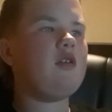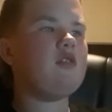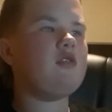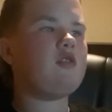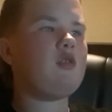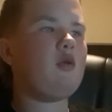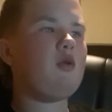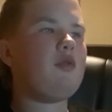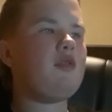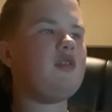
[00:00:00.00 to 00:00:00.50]

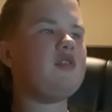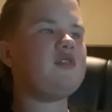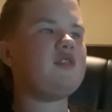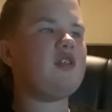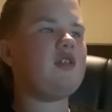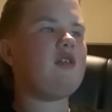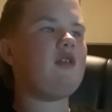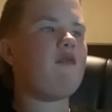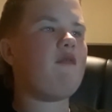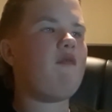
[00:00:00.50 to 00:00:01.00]
Toothless,
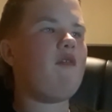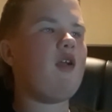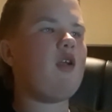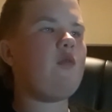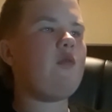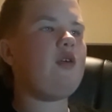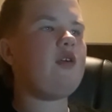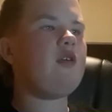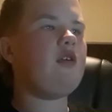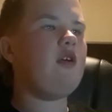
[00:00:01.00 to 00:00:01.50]
and the
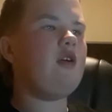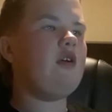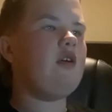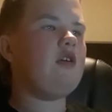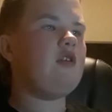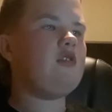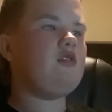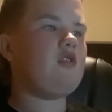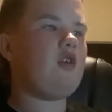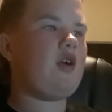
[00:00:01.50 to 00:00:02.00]
following
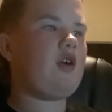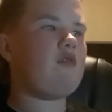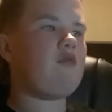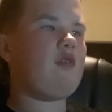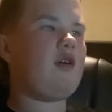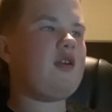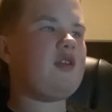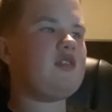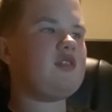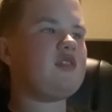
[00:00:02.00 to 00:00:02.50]
dragon
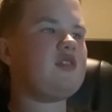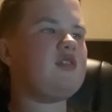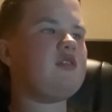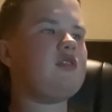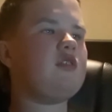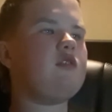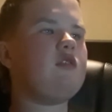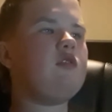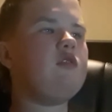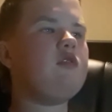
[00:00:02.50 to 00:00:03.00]
riders
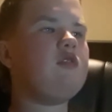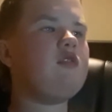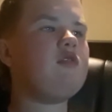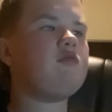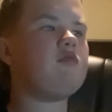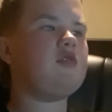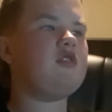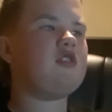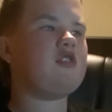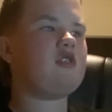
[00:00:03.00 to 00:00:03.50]
continue to
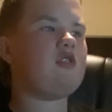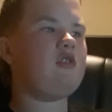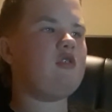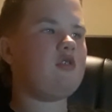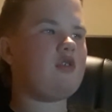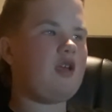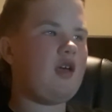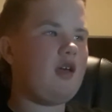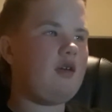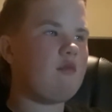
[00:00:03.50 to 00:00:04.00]
rescue
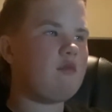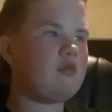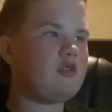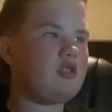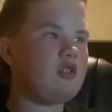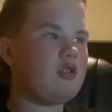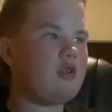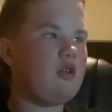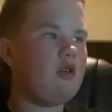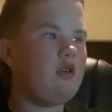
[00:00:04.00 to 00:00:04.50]

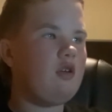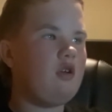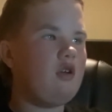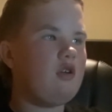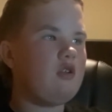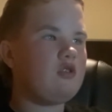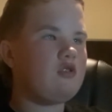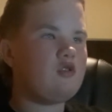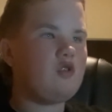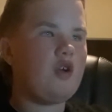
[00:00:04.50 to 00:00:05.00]
captured
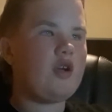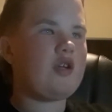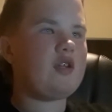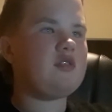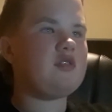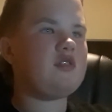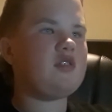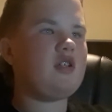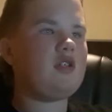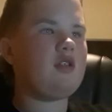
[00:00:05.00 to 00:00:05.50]

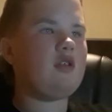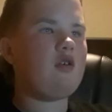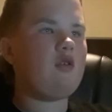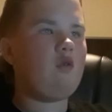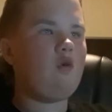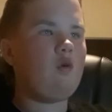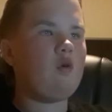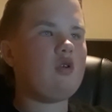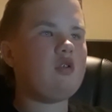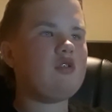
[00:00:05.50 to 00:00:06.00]
dragons in the
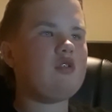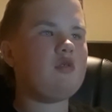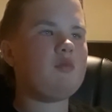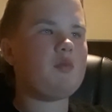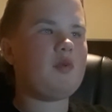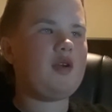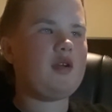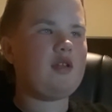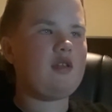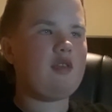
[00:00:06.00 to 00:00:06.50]
order to
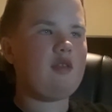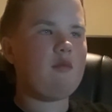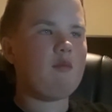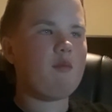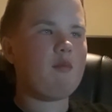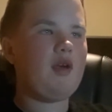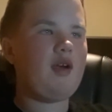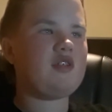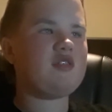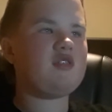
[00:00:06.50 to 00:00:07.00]
bring them
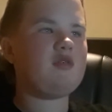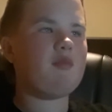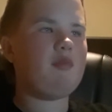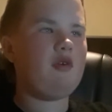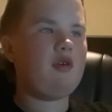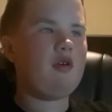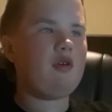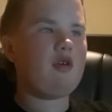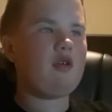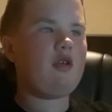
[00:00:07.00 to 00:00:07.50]
back to
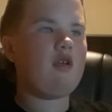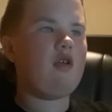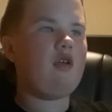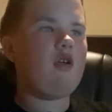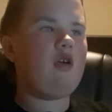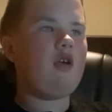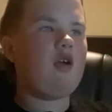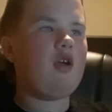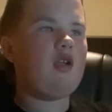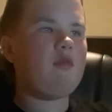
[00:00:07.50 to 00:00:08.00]
Berk.
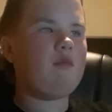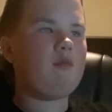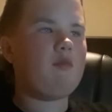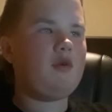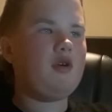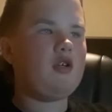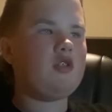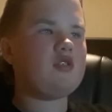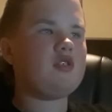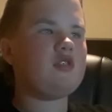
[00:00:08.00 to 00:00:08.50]
In
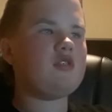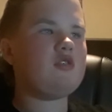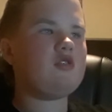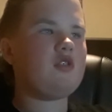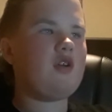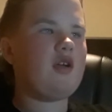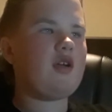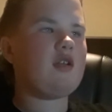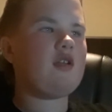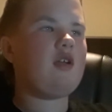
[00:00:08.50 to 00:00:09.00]
Bursting
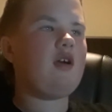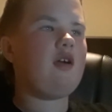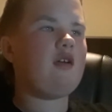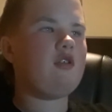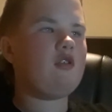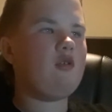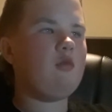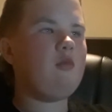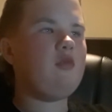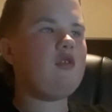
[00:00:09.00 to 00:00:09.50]
Dragon, a
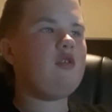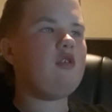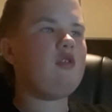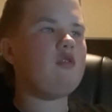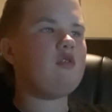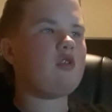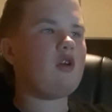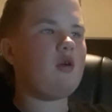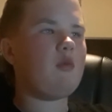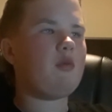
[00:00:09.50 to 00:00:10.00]
human
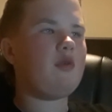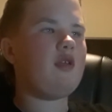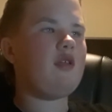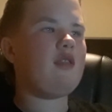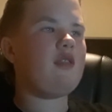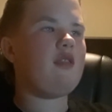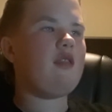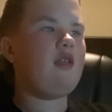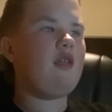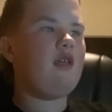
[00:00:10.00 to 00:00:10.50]
utopia,
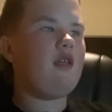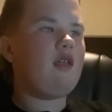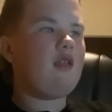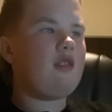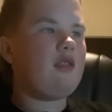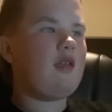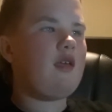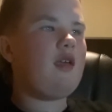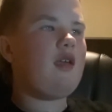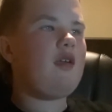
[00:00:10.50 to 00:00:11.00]

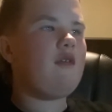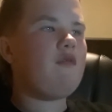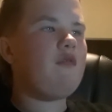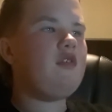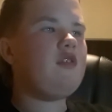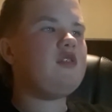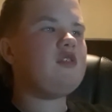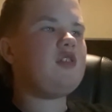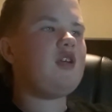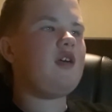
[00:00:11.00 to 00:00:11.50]
the
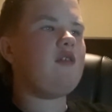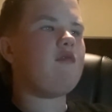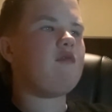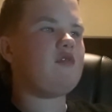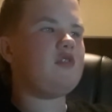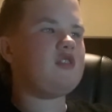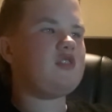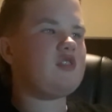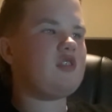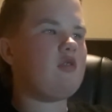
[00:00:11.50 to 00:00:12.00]
efforts have
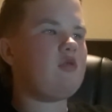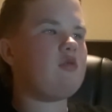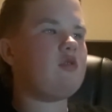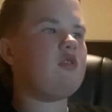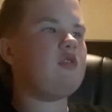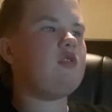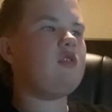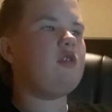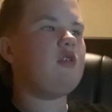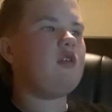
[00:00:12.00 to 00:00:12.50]

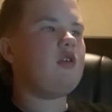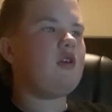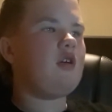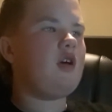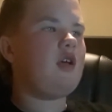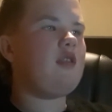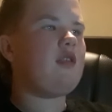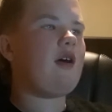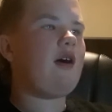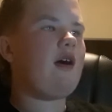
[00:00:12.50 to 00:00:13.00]
resulted
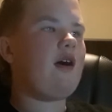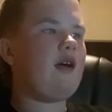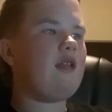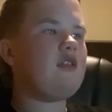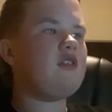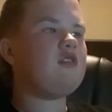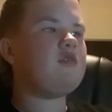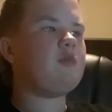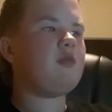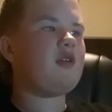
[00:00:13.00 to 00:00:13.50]
and the
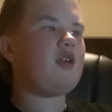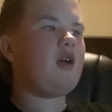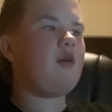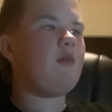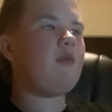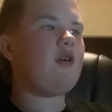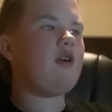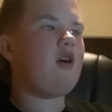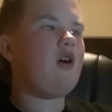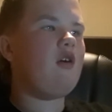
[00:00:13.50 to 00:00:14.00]
island's
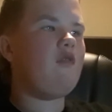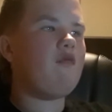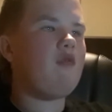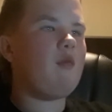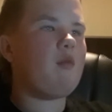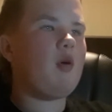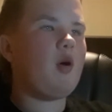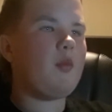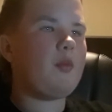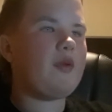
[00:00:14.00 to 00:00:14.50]
becoming
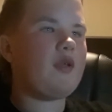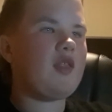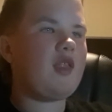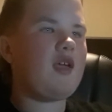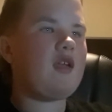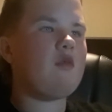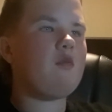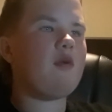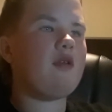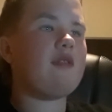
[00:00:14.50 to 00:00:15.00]

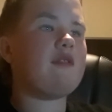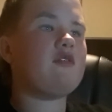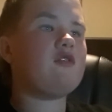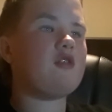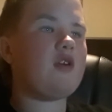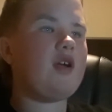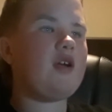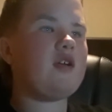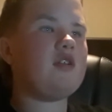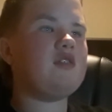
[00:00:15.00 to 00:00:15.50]
overpopulated with
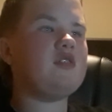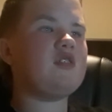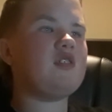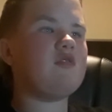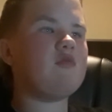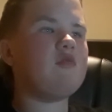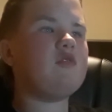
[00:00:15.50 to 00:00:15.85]
dragons.